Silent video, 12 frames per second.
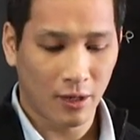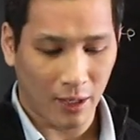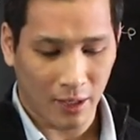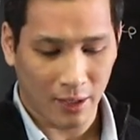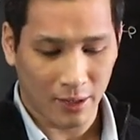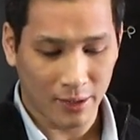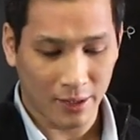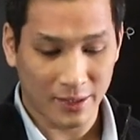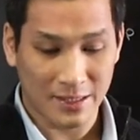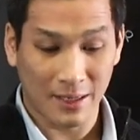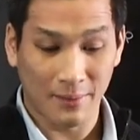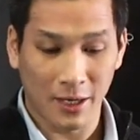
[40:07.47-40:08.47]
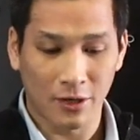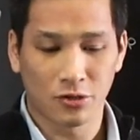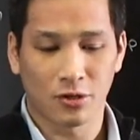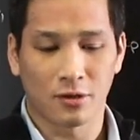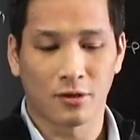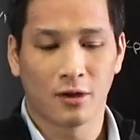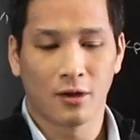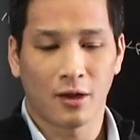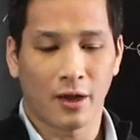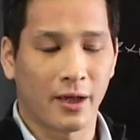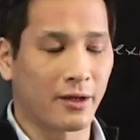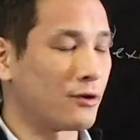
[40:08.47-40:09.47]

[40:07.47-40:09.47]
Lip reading: and summation, and